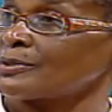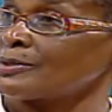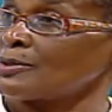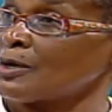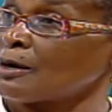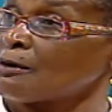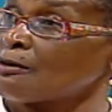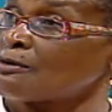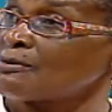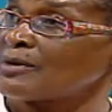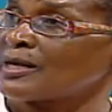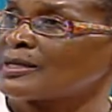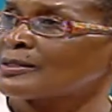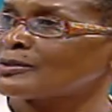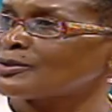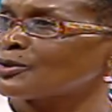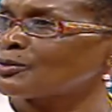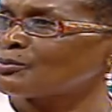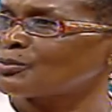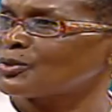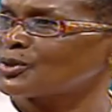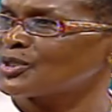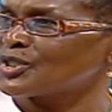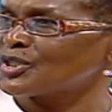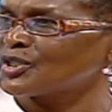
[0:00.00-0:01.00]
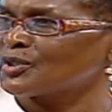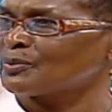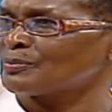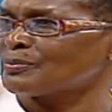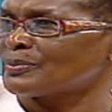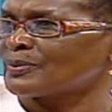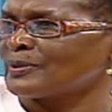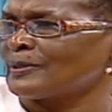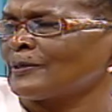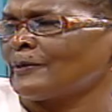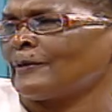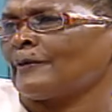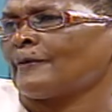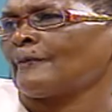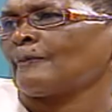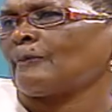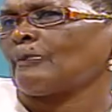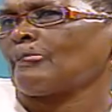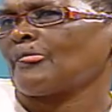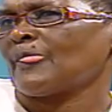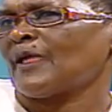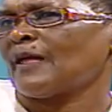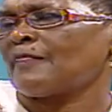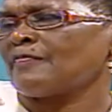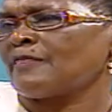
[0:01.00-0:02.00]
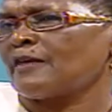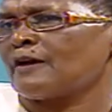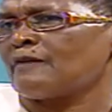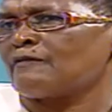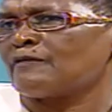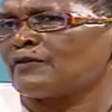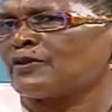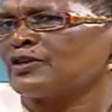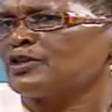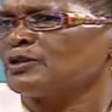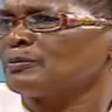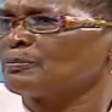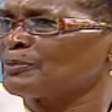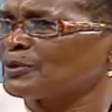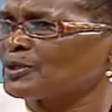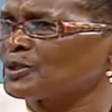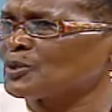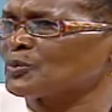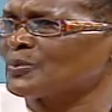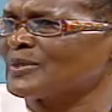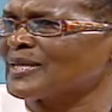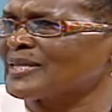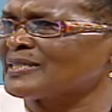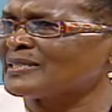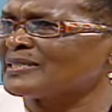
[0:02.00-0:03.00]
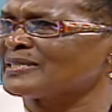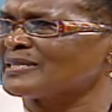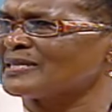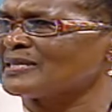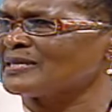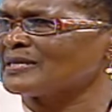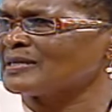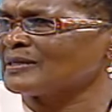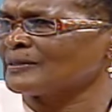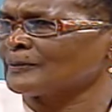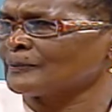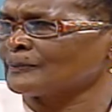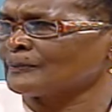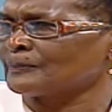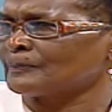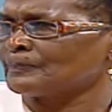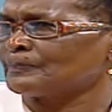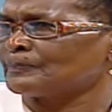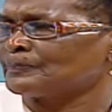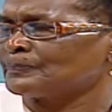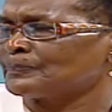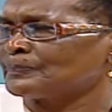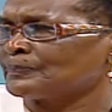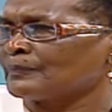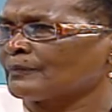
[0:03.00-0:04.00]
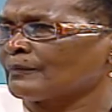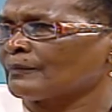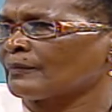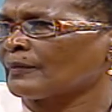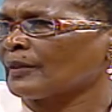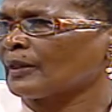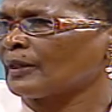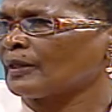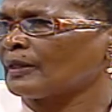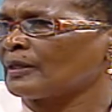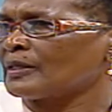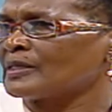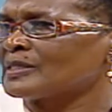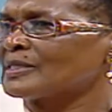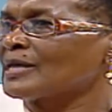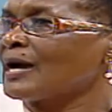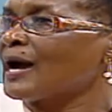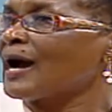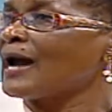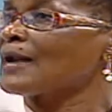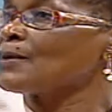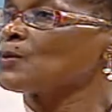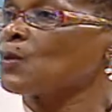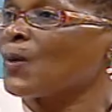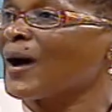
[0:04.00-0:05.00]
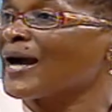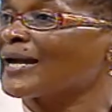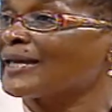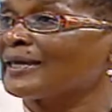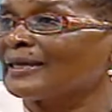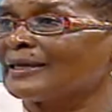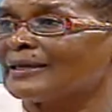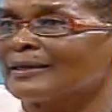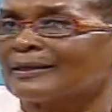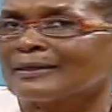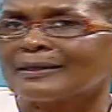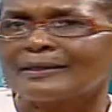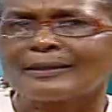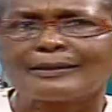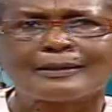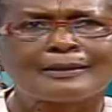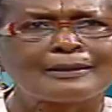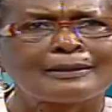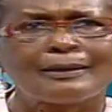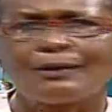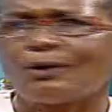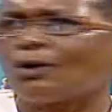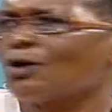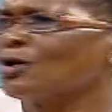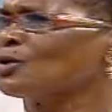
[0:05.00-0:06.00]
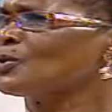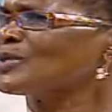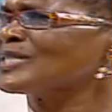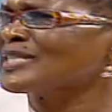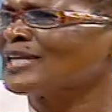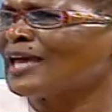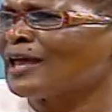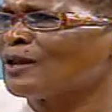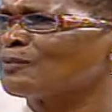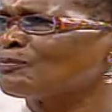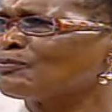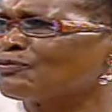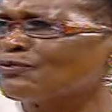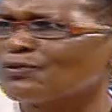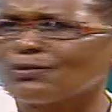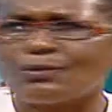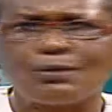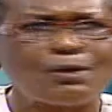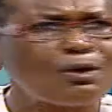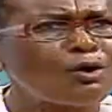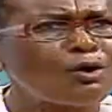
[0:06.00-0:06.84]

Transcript: your conduct on board ship. And therefore the reports we are seeing is hardworking, always helpful,